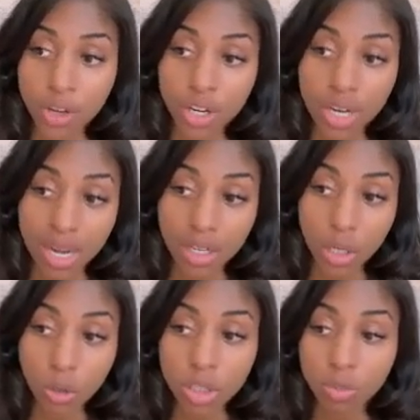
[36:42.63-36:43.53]
your
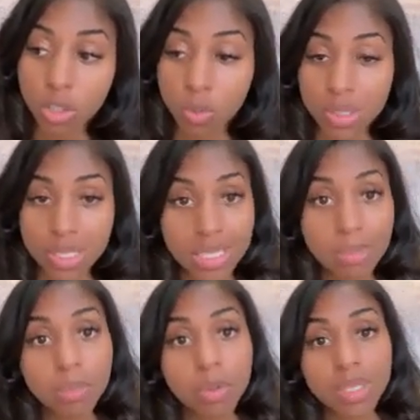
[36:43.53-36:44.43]
non-negotiables, what's
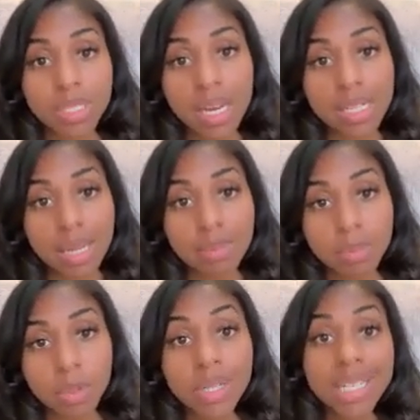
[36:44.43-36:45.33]
acceptable, what's
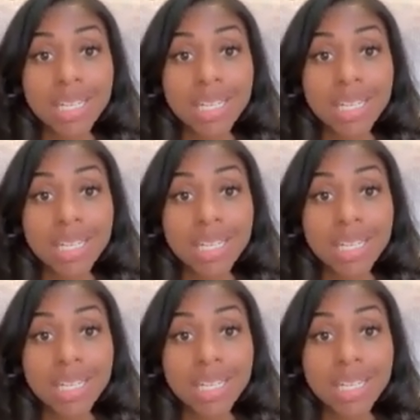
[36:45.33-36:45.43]
unacceptable,